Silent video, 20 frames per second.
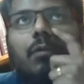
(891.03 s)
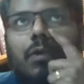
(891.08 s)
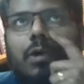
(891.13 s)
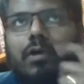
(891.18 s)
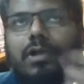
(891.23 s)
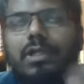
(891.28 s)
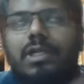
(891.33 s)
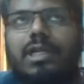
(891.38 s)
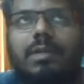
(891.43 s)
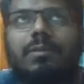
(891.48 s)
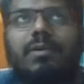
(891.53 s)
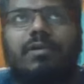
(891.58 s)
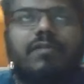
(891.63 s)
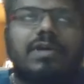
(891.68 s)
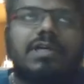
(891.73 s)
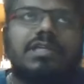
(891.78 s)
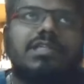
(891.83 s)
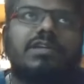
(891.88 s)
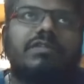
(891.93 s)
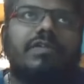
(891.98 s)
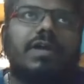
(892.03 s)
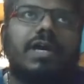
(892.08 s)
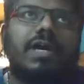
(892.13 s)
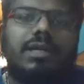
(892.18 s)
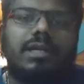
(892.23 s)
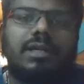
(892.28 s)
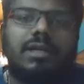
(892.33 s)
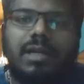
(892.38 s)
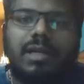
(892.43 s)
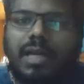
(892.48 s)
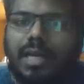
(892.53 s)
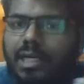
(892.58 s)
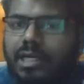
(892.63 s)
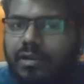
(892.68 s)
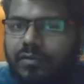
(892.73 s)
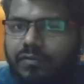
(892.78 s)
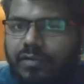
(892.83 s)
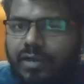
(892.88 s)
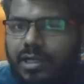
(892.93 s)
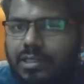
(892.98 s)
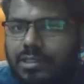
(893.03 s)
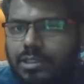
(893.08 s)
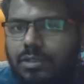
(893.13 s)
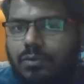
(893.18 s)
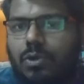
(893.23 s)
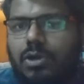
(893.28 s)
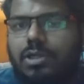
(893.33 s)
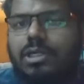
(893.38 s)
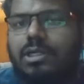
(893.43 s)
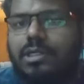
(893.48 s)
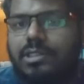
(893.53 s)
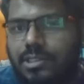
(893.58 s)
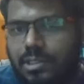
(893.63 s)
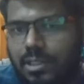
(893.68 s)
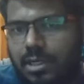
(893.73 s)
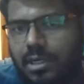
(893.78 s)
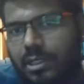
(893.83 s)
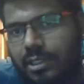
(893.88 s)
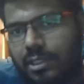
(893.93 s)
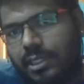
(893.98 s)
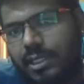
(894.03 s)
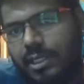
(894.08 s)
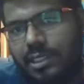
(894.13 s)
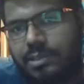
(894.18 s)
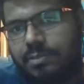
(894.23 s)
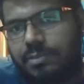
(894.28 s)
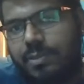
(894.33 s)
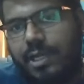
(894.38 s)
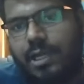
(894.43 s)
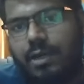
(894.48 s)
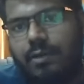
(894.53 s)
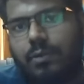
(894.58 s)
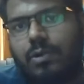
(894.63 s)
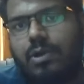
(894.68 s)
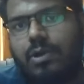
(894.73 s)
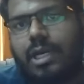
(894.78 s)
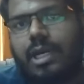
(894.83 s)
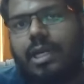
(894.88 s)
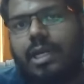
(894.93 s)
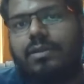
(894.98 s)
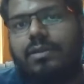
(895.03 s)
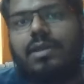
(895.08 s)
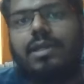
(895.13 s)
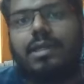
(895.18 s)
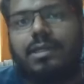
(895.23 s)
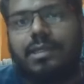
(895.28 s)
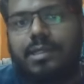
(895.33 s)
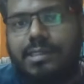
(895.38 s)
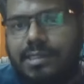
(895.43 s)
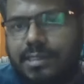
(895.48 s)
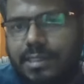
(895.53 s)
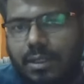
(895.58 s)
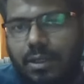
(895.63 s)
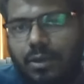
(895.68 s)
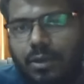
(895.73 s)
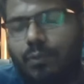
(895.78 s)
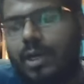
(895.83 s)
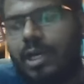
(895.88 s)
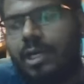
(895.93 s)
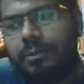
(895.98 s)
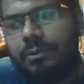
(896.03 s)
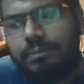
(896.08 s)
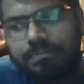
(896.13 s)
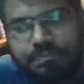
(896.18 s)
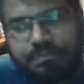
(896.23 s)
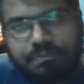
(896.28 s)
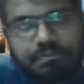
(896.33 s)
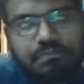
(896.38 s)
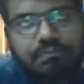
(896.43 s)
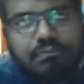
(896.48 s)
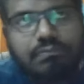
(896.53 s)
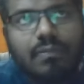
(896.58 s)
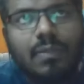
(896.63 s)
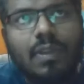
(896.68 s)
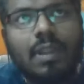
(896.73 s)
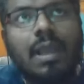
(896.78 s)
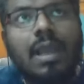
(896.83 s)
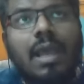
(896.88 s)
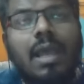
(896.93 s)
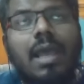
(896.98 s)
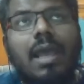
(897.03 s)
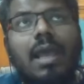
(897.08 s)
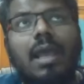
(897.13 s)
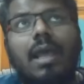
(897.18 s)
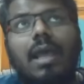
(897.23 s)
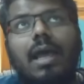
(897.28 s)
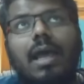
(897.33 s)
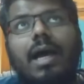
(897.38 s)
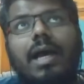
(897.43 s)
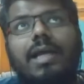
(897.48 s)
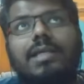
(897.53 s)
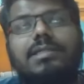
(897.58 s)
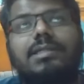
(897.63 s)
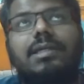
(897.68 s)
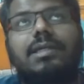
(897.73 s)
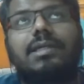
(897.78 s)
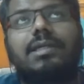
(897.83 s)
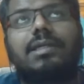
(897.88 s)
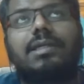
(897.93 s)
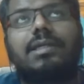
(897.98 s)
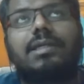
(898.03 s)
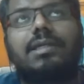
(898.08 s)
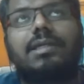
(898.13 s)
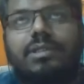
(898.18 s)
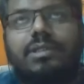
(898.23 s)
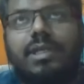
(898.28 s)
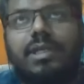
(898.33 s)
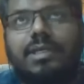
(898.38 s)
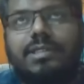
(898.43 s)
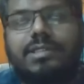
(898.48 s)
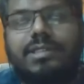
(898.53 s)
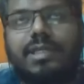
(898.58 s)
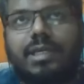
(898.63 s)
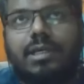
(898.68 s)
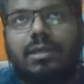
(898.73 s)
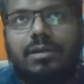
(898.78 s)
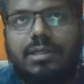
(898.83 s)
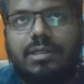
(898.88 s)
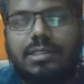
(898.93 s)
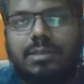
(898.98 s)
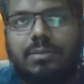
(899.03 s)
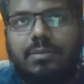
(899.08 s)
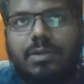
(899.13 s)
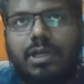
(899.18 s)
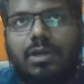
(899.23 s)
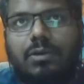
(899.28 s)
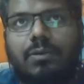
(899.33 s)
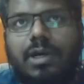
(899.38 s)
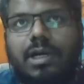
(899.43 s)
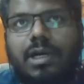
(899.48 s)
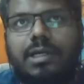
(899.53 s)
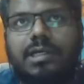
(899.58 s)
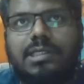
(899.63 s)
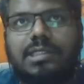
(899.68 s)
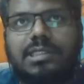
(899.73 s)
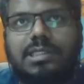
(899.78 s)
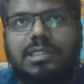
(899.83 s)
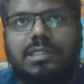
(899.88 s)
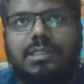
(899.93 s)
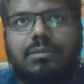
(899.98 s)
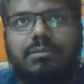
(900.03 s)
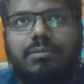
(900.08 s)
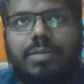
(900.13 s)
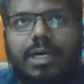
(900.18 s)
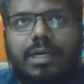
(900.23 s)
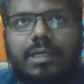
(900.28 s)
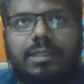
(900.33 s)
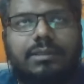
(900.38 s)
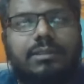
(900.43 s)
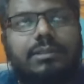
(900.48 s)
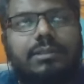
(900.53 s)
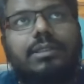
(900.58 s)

Let me first define it in a negative way as to what it is not, and then explain what I think it is. One, I certainly don't think secularism requires Bharat